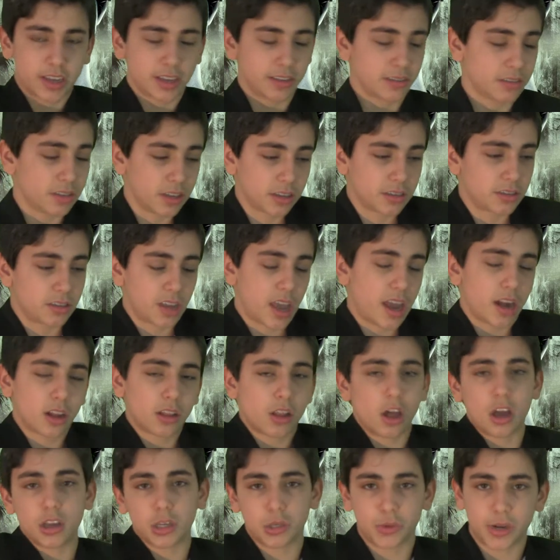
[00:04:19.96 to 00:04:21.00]
as like Santa
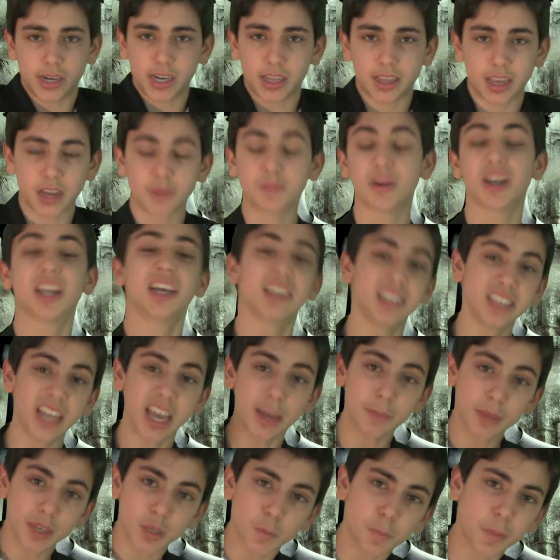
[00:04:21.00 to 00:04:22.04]
Claus or anything, but his
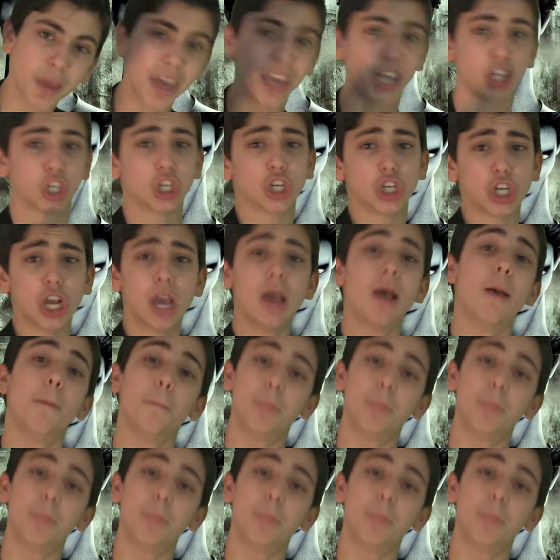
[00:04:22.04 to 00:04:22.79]
name is Pitch.